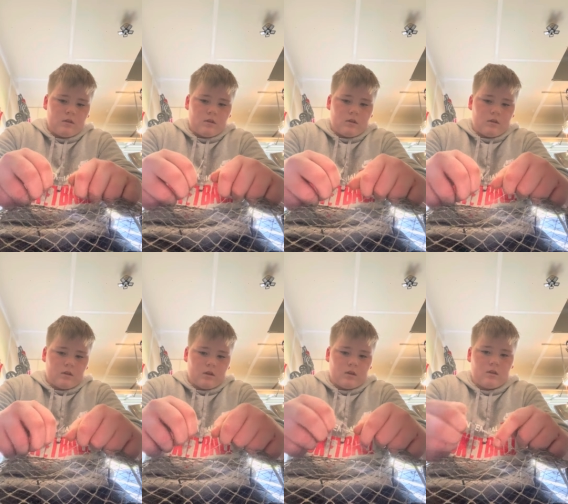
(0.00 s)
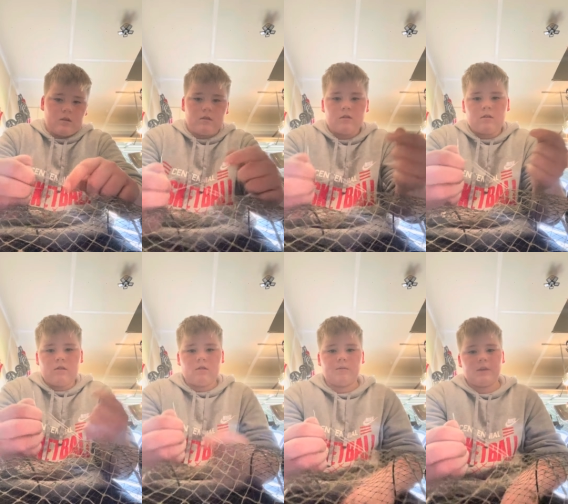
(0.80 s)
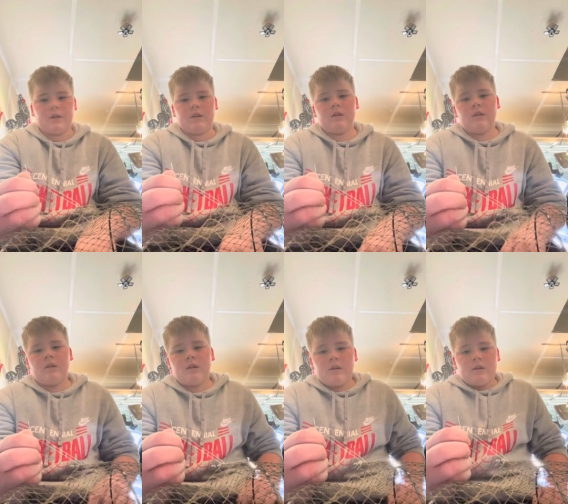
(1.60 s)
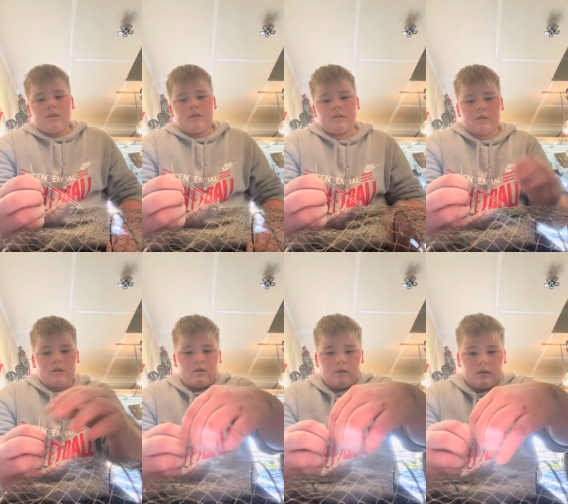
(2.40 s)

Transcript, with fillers: and then you'll be good. So,